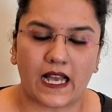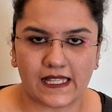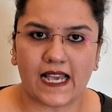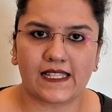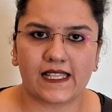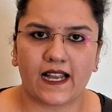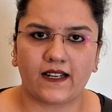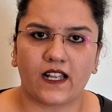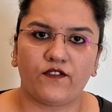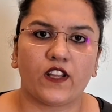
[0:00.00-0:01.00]
As I
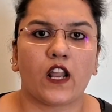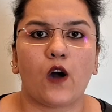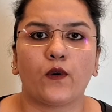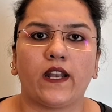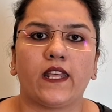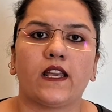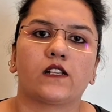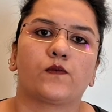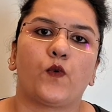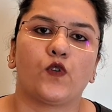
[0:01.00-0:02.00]
said that we're now getting
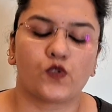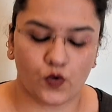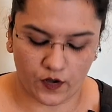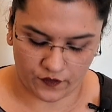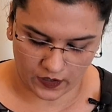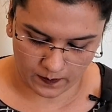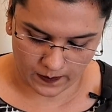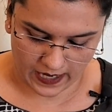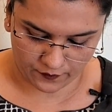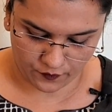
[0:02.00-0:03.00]
exposed to
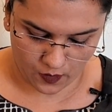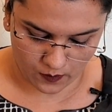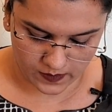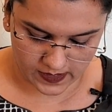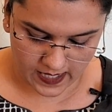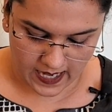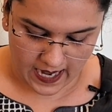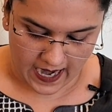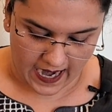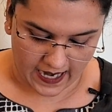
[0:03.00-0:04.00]
different platforms
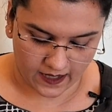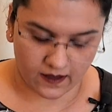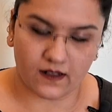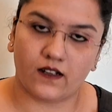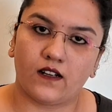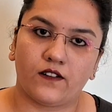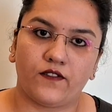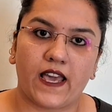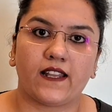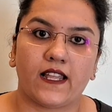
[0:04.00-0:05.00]
and uh,
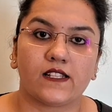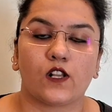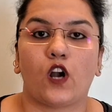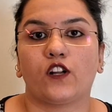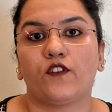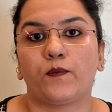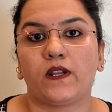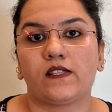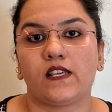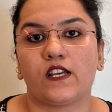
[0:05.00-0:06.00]
where there is a lot of
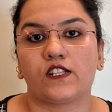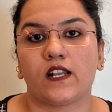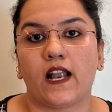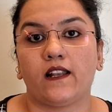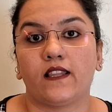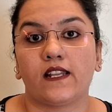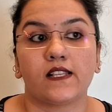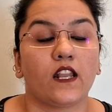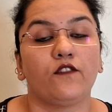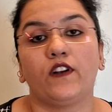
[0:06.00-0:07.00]
appreciation and there
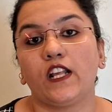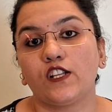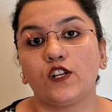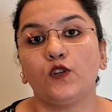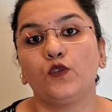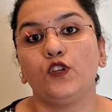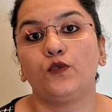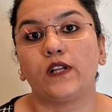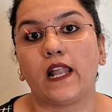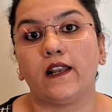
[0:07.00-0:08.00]
is an invitation to
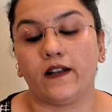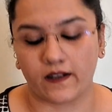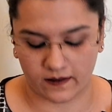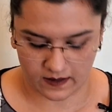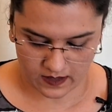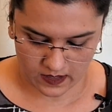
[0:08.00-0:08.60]
new talent.